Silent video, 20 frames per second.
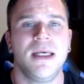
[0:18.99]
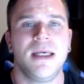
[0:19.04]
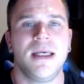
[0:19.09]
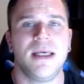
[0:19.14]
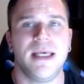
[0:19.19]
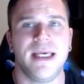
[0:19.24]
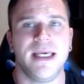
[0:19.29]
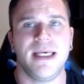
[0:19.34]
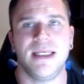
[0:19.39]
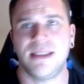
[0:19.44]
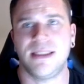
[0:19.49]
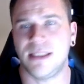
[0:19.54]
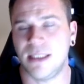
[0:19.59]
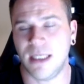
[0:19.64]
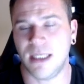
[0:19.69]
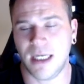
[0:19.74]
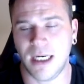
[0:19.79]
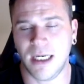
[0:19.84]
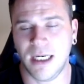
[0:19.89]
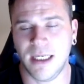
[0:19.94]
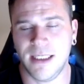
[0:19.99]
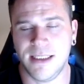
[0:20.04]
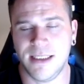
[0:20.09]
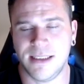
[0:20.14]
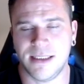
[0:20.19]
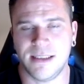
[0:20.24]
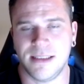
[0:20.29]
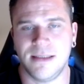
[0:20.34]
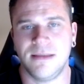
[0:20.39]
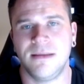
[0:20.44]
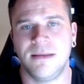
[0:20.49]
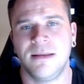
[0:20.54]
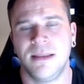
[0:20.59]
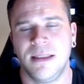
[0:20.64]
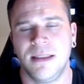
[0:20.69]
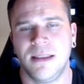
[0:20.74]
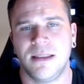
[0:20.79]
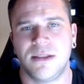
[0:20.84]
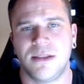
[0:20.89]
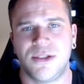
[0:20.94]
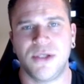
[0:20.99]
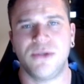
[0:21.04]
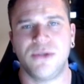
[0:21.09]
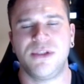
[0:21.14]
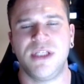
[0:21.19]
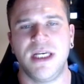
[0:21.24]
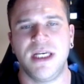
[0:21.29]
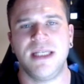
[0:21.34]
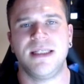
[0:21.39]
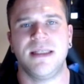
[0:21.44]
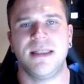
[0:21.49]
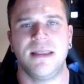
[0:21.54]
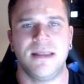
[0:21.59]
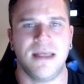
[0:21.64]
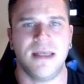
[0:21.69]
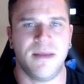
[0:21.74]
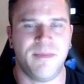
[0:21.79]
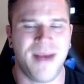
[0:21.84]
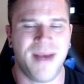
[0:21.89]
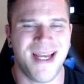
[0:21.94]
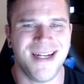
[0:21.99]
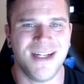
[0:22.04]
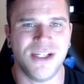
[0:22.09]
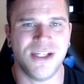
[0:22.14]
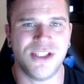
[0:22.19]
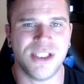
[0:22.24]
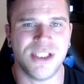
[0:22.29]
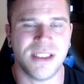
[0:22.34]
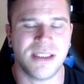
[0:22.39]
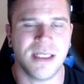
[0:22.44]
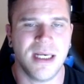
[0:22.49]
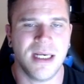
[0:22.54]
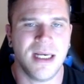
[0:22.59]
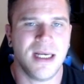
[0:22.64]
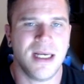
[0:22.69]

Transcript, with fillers: ears and eyes and associated appendages.